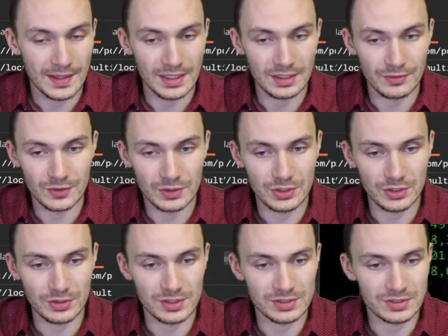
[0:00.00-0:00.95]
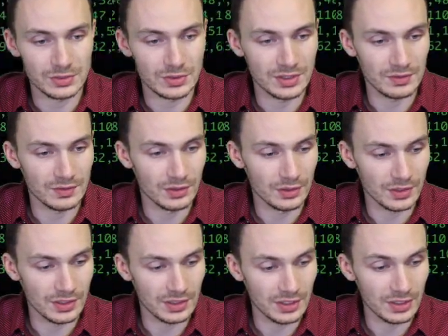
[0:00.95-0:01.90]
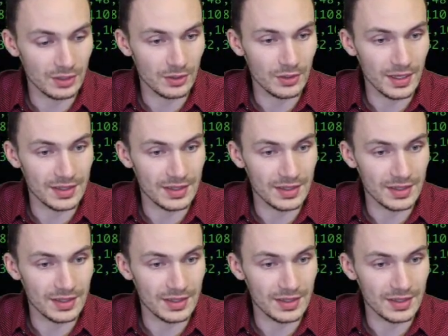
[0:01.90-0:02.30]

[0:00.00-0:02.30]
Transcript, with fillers: And then if you're curious, you can even look in here,